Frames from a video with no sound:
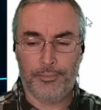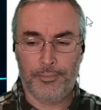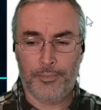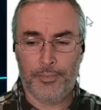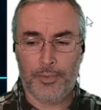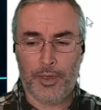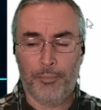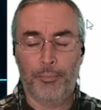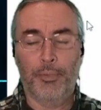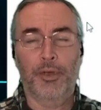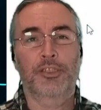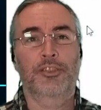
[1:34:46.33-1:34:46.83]

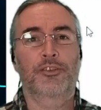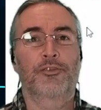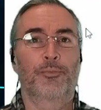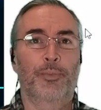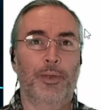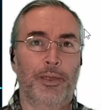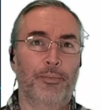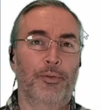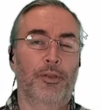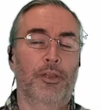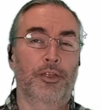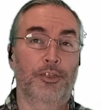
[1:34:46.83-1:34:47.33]
bunch of
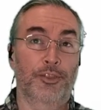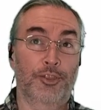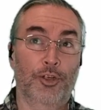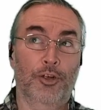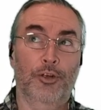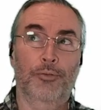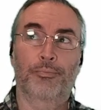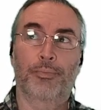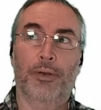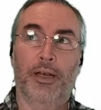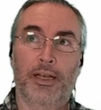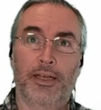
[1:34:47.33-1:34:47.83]
people on
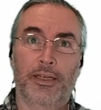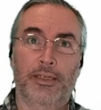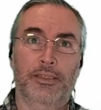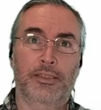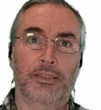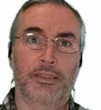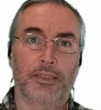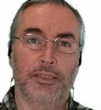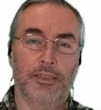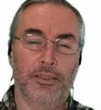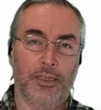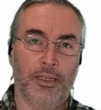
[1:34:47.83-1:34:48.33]
dirt bikes
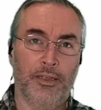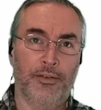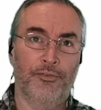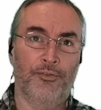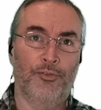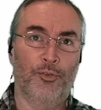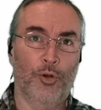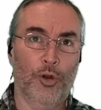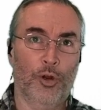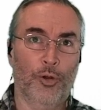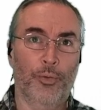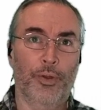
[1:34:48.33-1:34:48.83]
and four